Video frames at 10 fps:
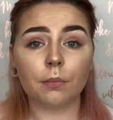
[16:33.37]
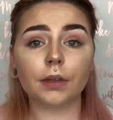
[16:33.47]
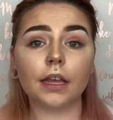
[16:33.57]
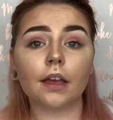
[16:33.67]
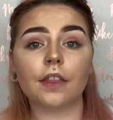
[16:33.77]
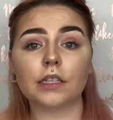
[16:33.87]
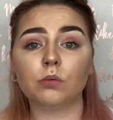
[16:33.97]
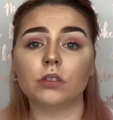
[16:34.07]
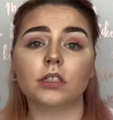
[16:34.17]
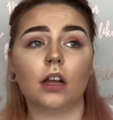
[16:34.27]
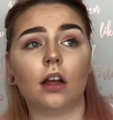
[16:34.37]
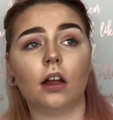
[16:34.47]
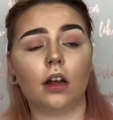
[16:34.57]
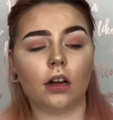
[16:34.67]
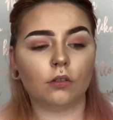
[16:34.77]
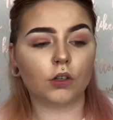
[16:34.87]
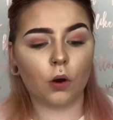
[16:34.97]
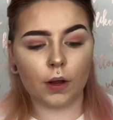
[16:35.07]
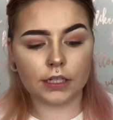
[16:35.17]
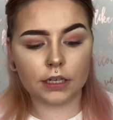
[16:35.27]
But yeah, this was
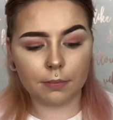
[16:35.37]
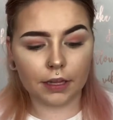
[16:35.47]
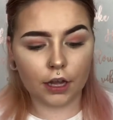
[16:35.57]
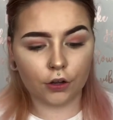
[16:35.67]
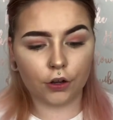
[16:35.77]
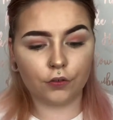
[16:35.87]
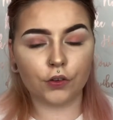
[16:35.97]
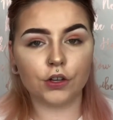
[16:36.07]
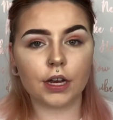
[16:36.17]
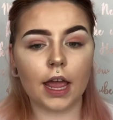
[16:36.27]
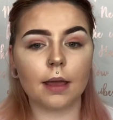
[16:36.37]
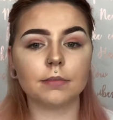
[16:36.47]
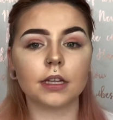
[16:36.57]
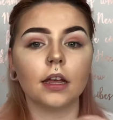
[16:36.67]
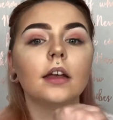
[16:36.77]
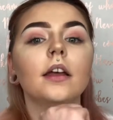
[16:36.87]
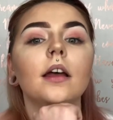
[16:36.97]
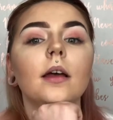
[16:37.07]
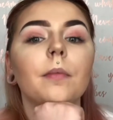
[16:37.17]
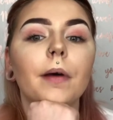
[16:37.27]
requested me a good few times
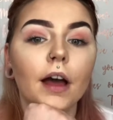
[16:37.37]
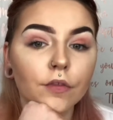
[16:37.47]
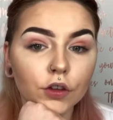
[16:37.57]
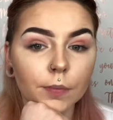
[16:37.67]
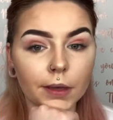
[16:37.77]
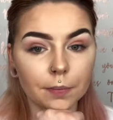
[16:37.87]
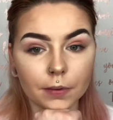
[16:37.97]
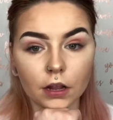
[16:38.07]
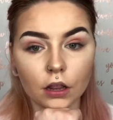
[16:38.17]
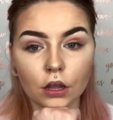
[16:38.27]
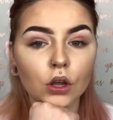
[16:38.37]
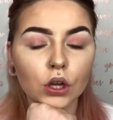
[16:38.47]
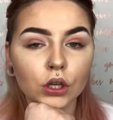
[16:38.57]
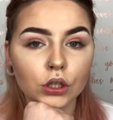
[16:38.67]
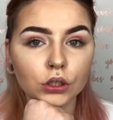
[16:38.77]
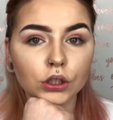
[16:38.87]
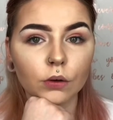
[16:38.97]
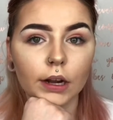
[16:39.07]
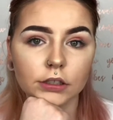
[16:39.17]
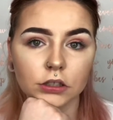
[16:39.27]
by a few people, so
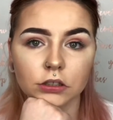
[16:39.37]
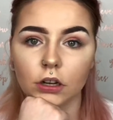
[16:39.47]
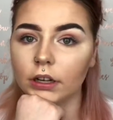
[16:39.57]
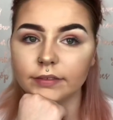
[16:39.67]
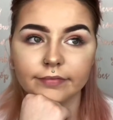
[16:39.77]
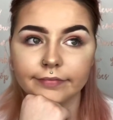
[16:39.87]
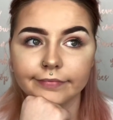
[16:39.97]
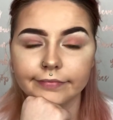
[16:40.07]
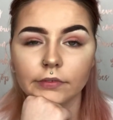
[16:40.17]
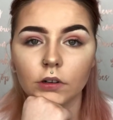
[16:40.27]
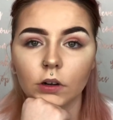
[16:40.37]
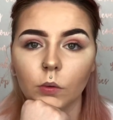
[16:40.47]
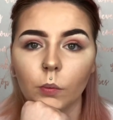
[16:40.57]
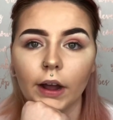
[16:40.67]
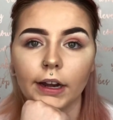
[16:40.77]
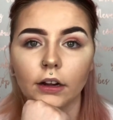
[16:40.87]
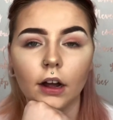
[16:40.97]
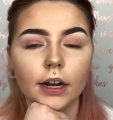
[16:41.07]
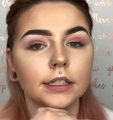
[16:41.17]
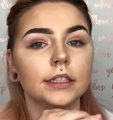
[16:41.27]
I just thought, why
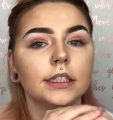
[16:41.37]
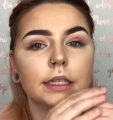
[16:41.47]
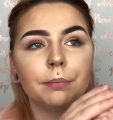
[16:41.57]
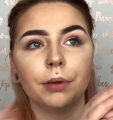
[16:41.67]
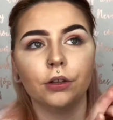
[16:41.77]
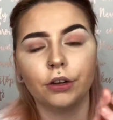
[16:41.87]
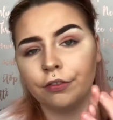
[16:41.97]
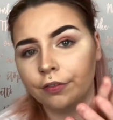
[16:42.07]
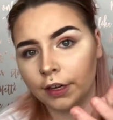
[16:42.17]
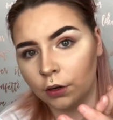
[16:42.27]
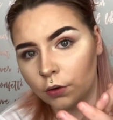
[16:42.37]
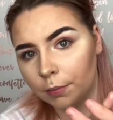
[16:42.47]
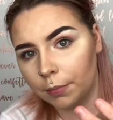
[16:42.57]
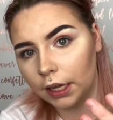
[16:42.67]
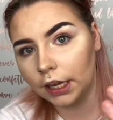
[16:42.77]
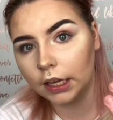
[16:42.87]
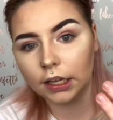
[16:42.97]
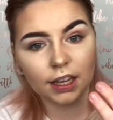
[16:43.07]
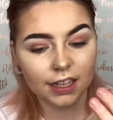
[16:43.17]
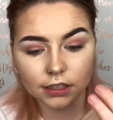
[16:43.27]
not? It's a simple enough video to
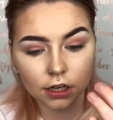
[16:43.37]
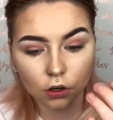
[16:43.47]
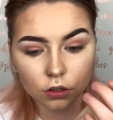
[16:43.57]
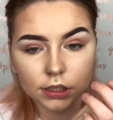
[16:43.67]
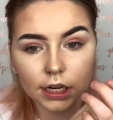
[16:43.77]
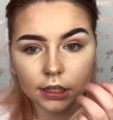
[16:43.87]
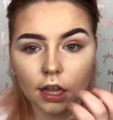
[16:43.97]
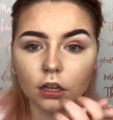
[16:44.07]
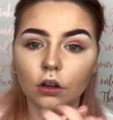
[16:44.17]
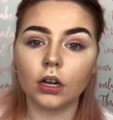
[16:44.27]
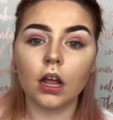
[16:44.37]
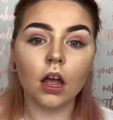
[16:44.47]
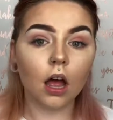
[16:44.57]
make. It's not going to take that long.